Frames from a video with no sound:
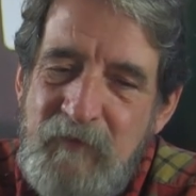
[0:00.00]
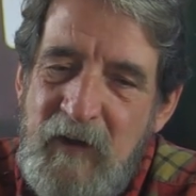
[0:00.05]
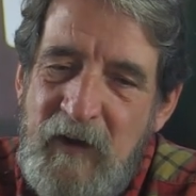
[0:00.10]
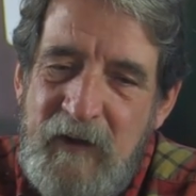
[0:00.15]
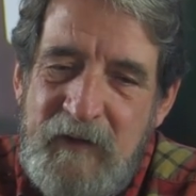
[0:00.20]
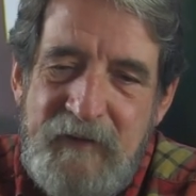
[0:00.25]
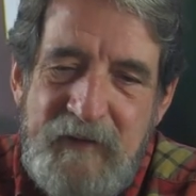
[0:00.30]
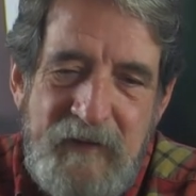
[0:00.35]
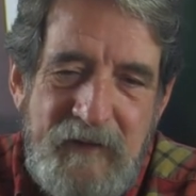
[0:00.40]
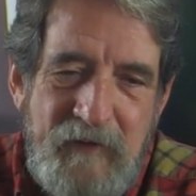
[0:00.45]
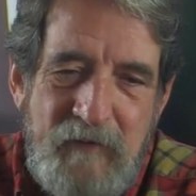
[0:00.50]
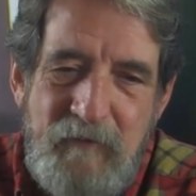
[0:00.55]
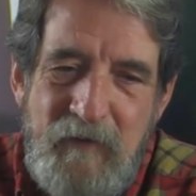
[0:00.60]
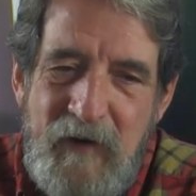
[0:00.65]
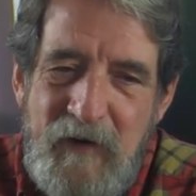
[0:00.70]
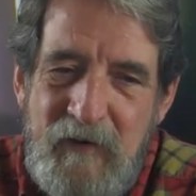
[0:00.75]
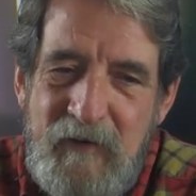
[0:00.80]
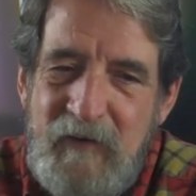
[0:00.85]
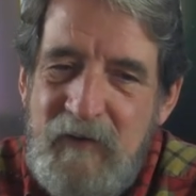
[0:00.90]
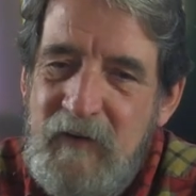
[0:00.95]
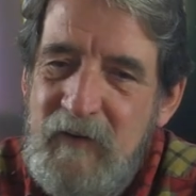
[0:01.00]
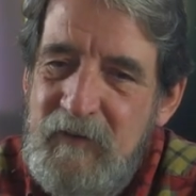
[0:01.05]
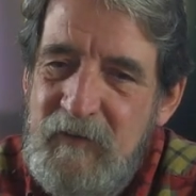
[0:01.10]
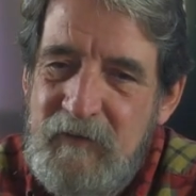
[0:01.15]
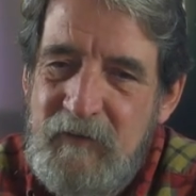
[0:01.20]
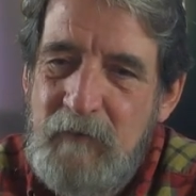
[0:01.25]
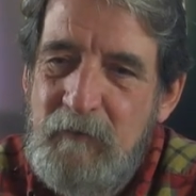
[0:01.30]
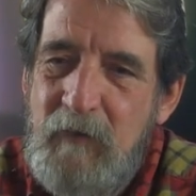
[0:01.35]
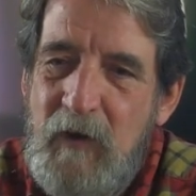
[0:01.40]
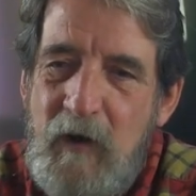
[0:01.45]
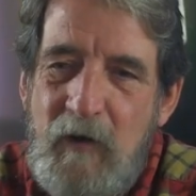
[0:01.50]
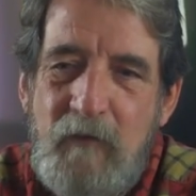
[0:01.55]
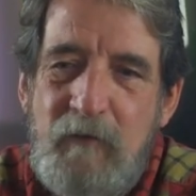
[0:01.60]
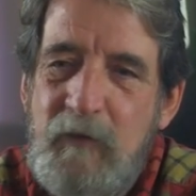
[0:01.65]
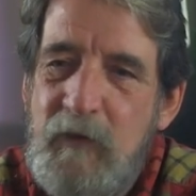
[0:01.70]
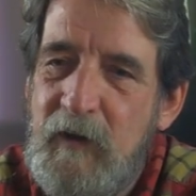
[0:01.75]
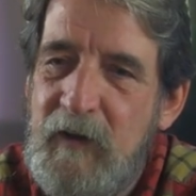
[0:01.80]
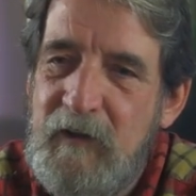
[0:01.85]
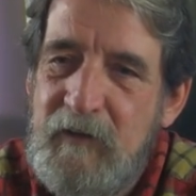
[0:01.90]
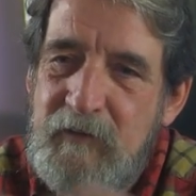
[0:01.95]
I think America is a better
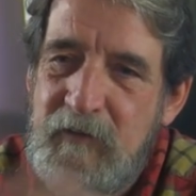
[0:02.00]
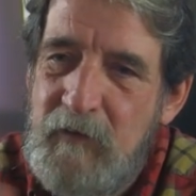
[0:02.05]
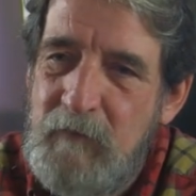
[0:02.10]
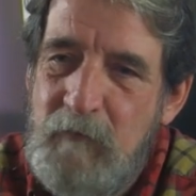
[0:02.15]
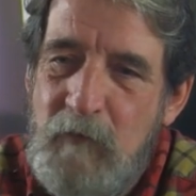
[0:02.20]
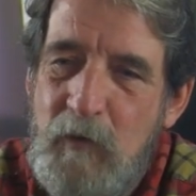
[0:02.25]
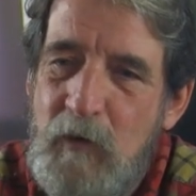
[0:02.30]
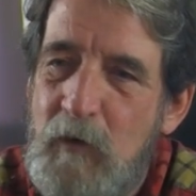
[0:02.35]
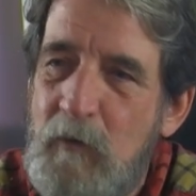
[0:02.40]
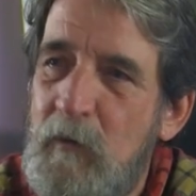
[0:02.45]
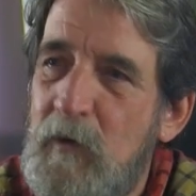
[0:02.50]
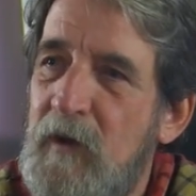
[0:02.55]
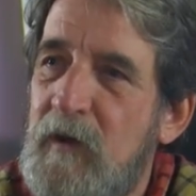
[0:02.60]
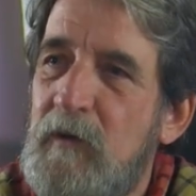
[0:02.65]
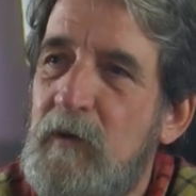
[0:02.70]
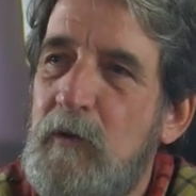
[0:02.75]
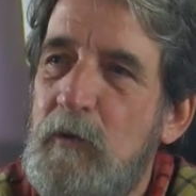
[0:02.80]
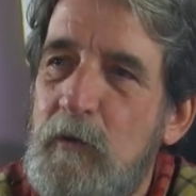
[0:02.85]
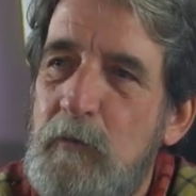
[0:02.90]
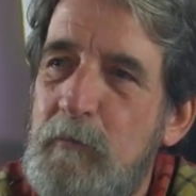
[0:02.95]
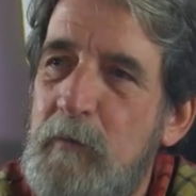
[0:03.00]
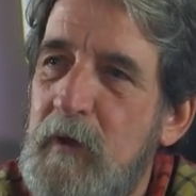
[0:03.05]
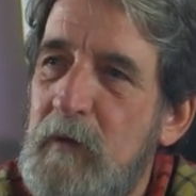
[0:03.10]
place the more we include